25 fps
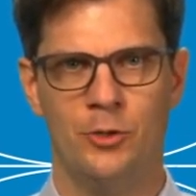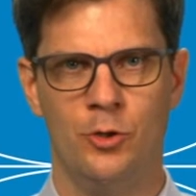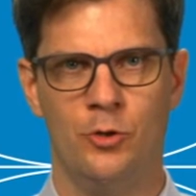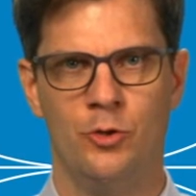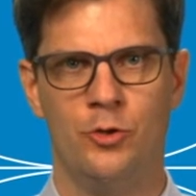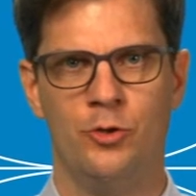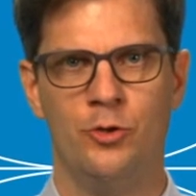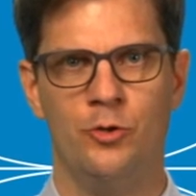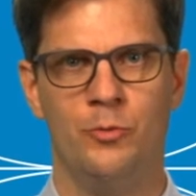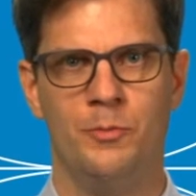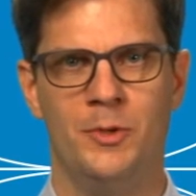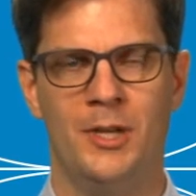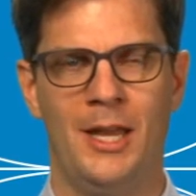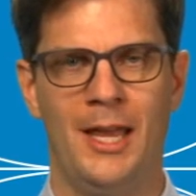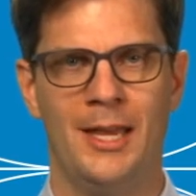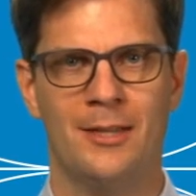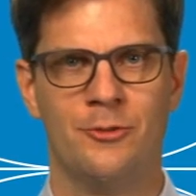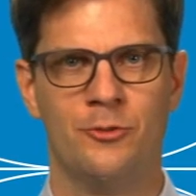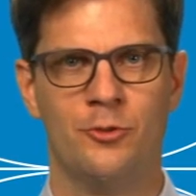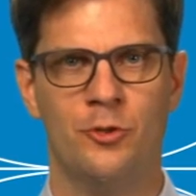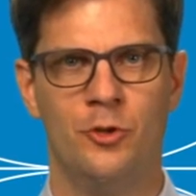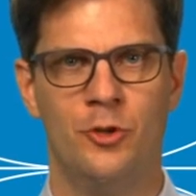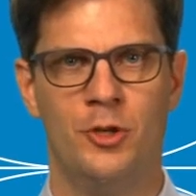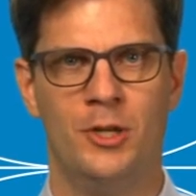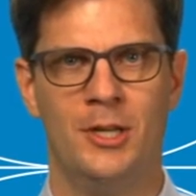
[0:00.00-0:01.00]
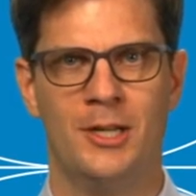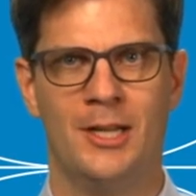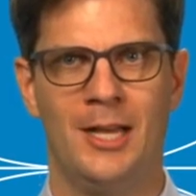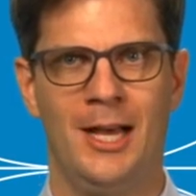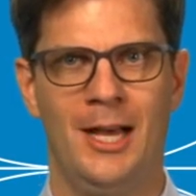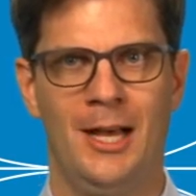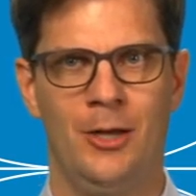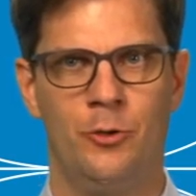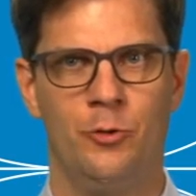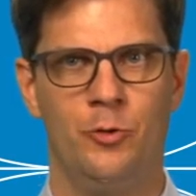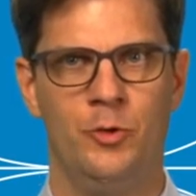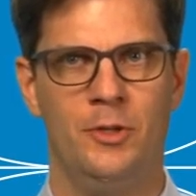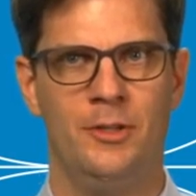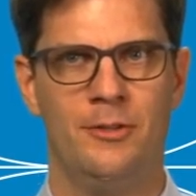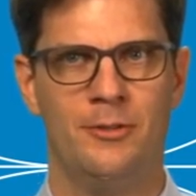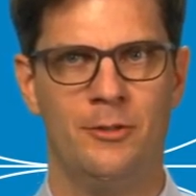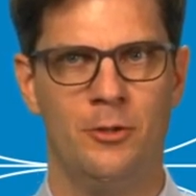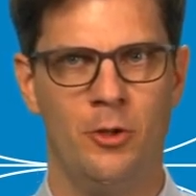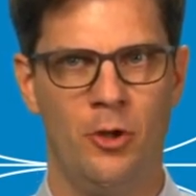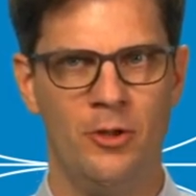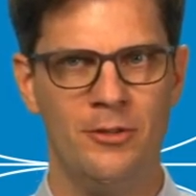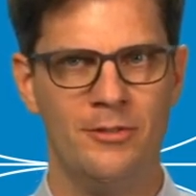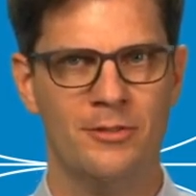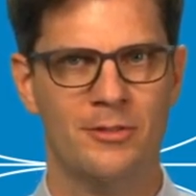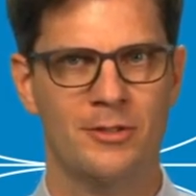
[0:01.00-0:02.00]
human external cargo is
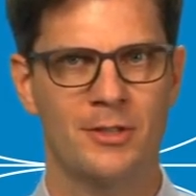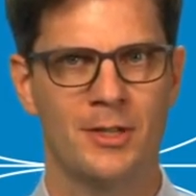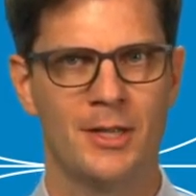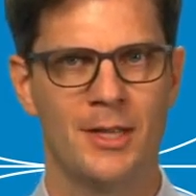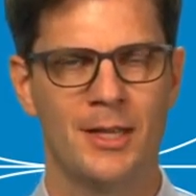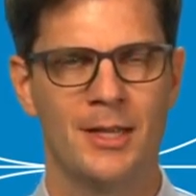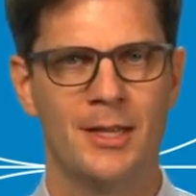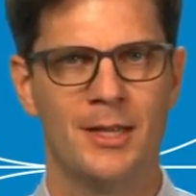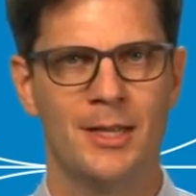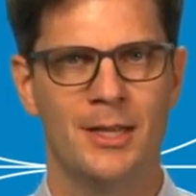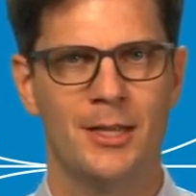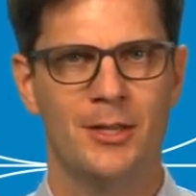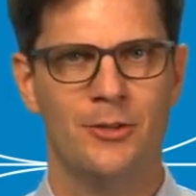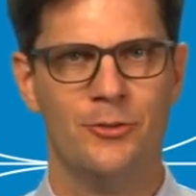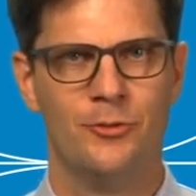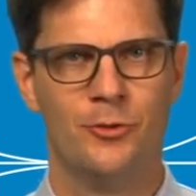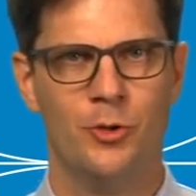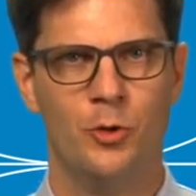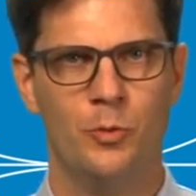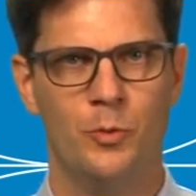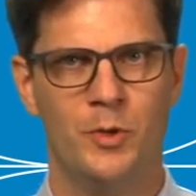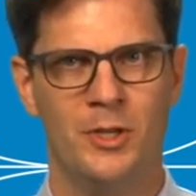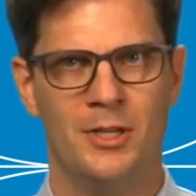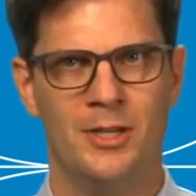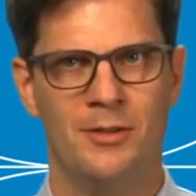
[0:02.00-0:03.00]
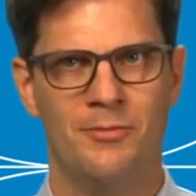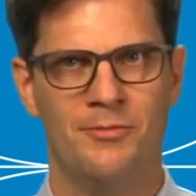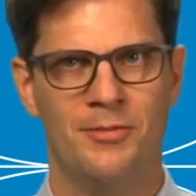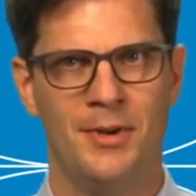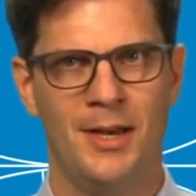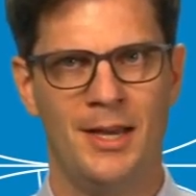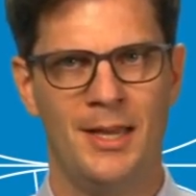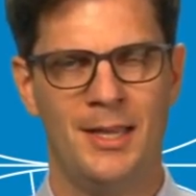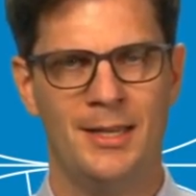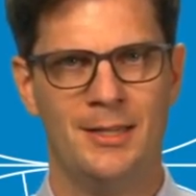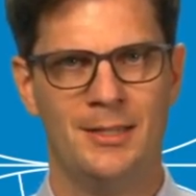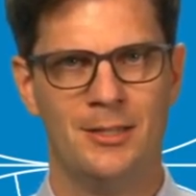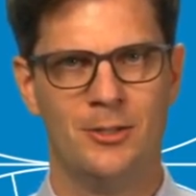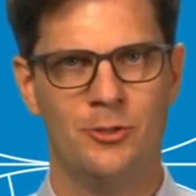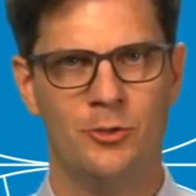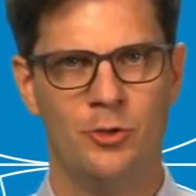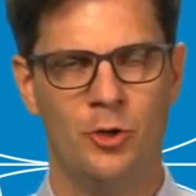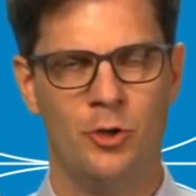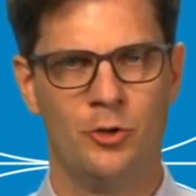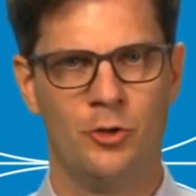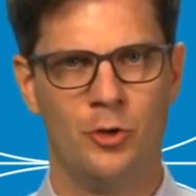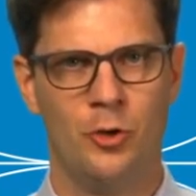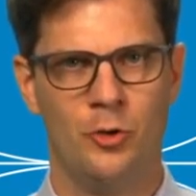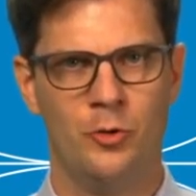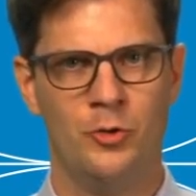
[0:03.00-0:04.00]
lost. So we defined
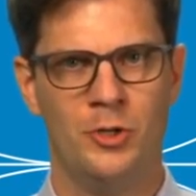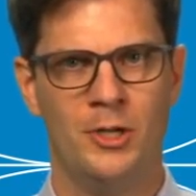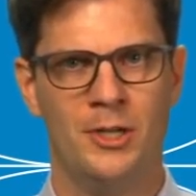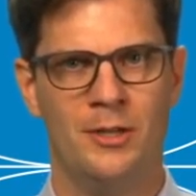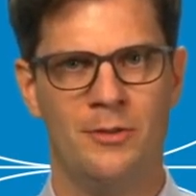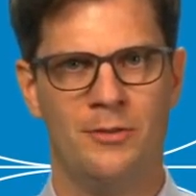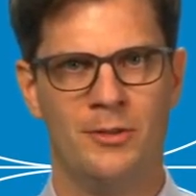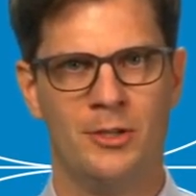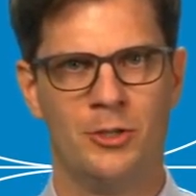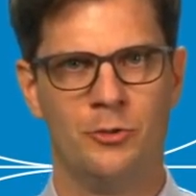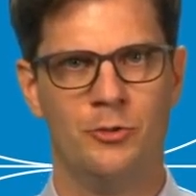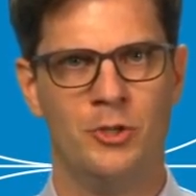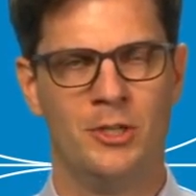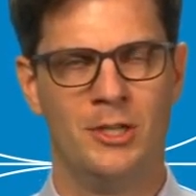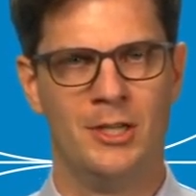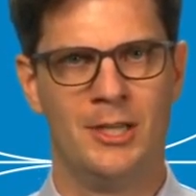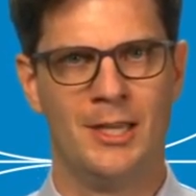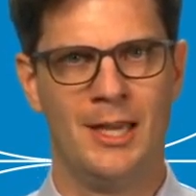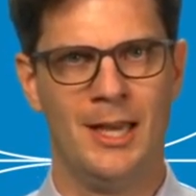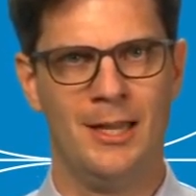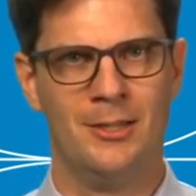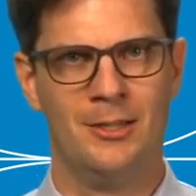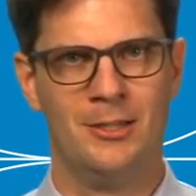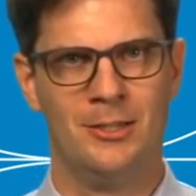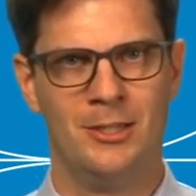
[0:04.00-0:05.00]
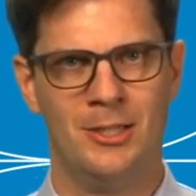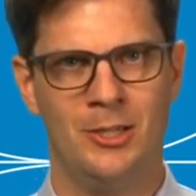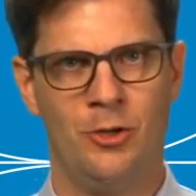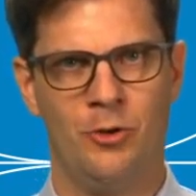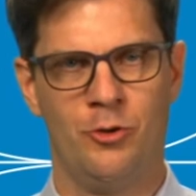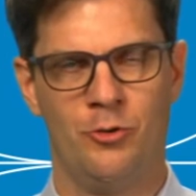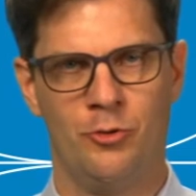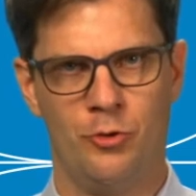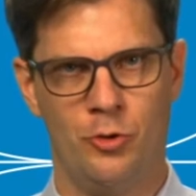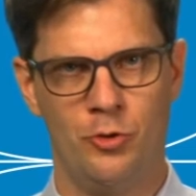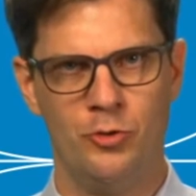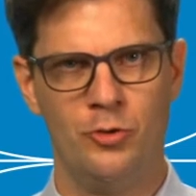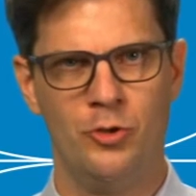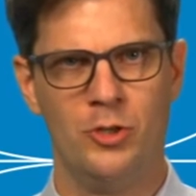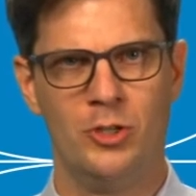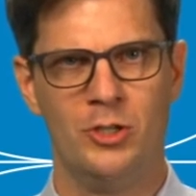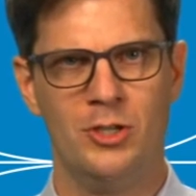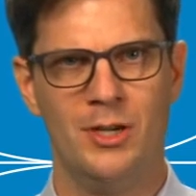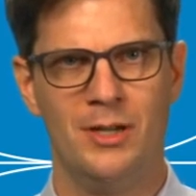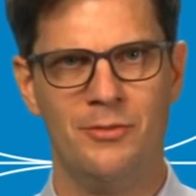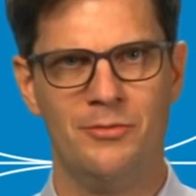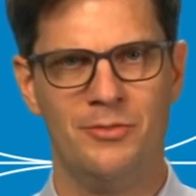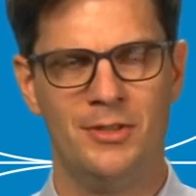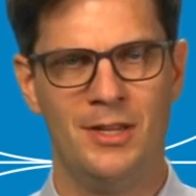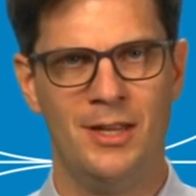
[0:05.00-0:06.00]
not only the criticality on
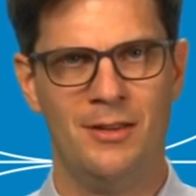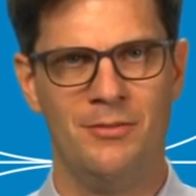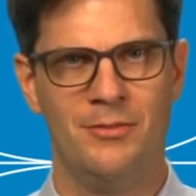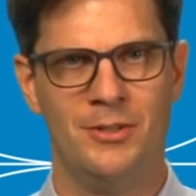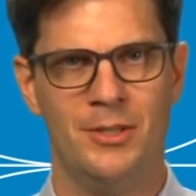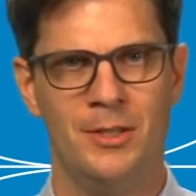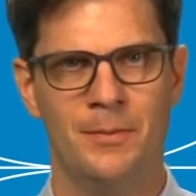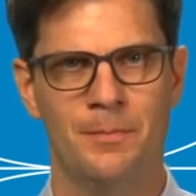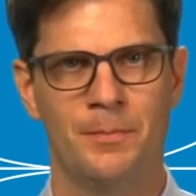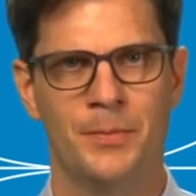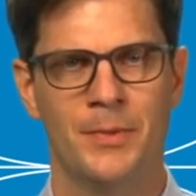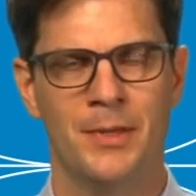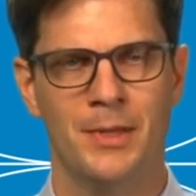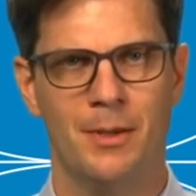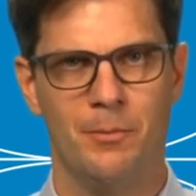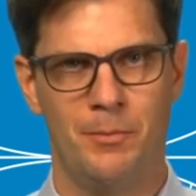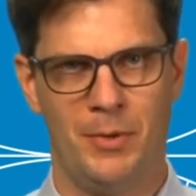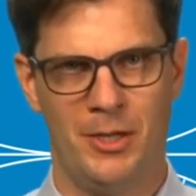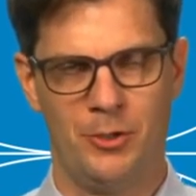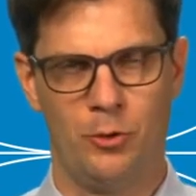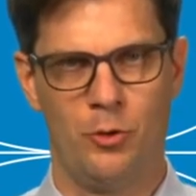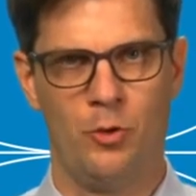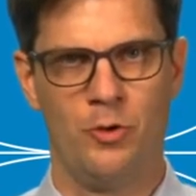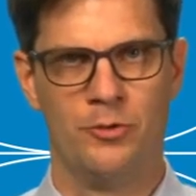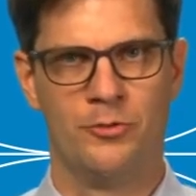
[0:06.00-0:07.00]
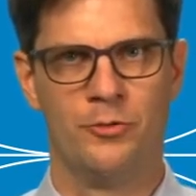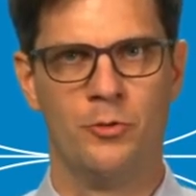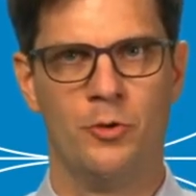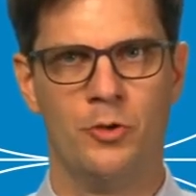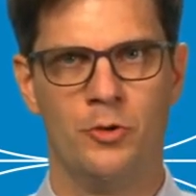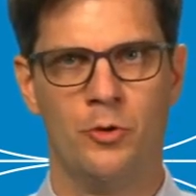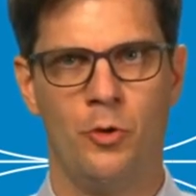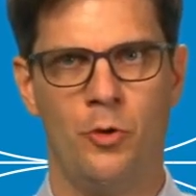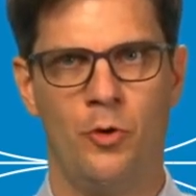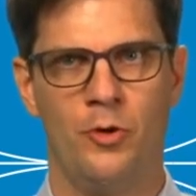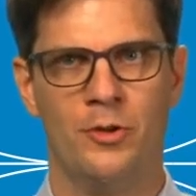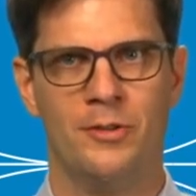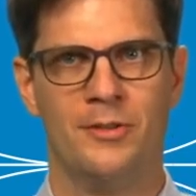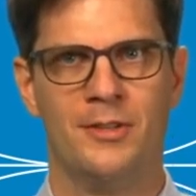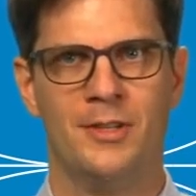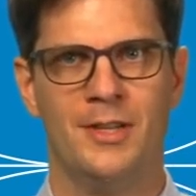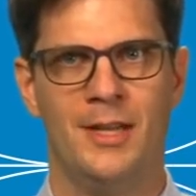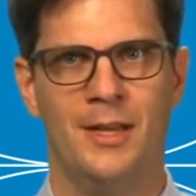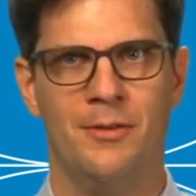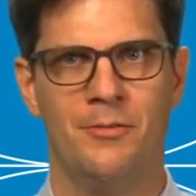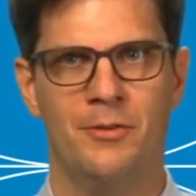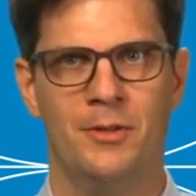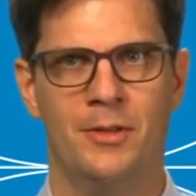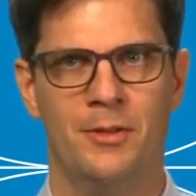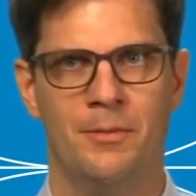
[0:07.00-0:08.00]
Rotorcraft level, but also on hoist
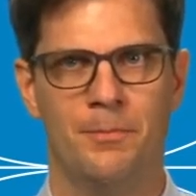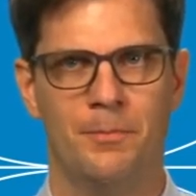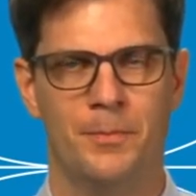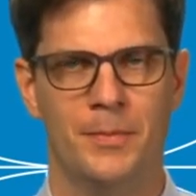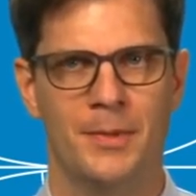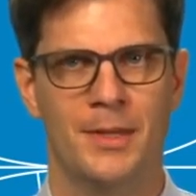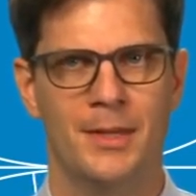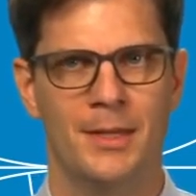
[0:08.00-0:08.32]
level.